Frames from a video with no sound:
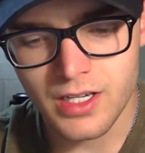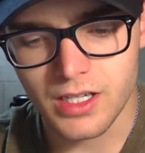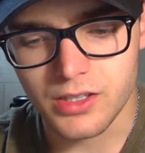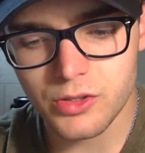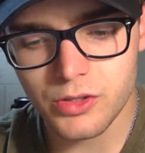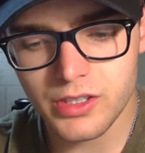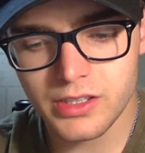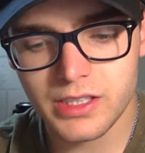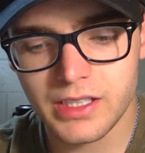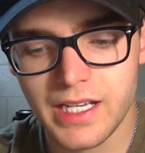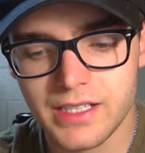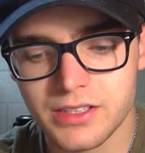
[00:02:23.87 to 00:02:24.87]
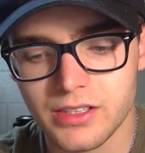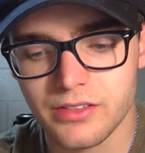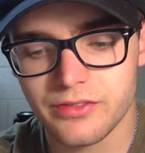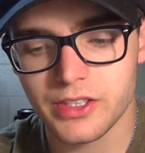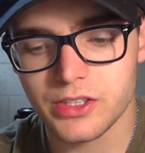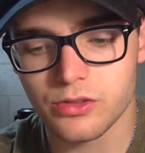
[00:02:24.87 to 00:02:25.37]
According to NASA
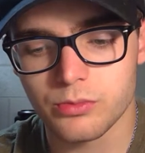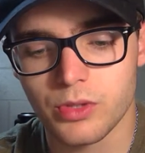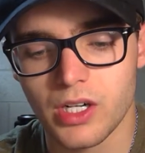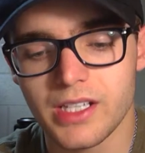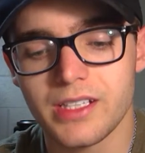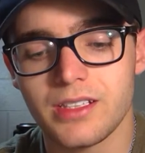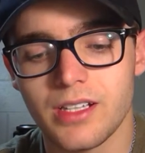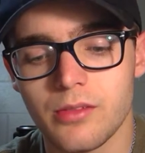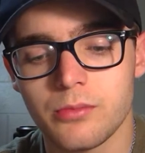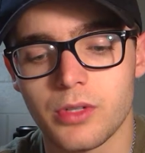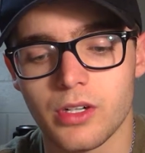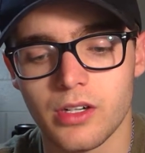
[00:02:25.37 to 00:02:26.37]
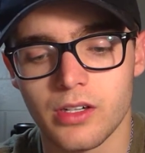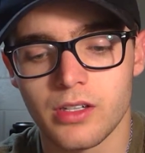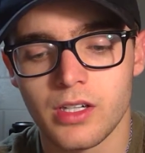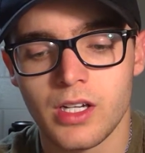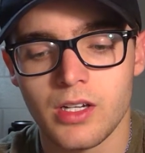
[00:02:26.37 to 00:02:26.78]
official Brian Dunbar,